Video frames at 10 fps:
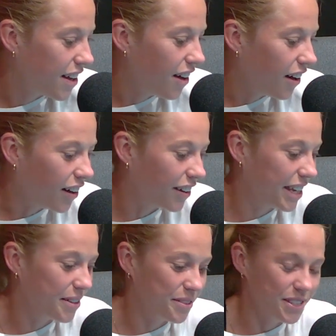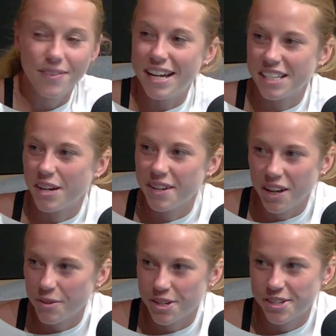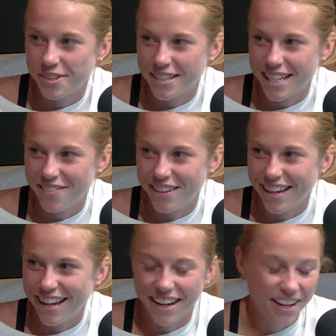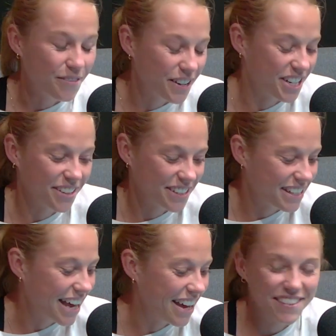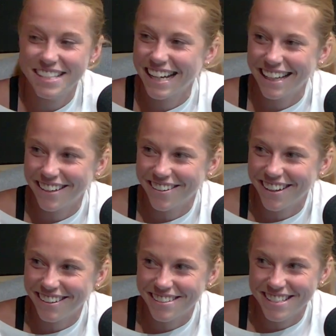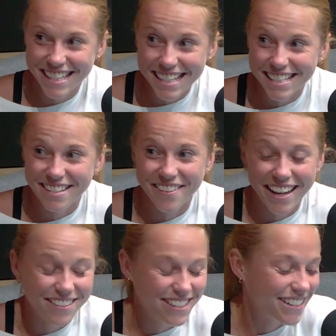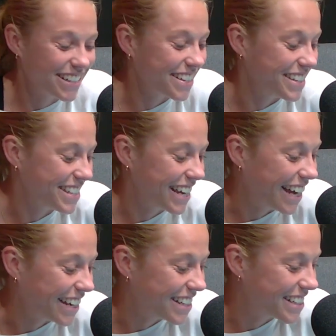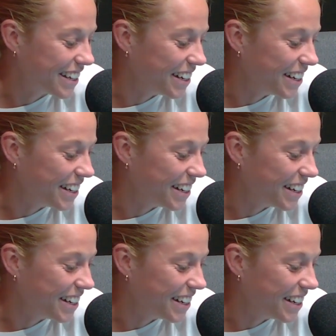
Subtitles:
Oh, it was amazing. I mean, I watched it on TV and I wish I was there. The sellout crowd, 60,000 in the stands.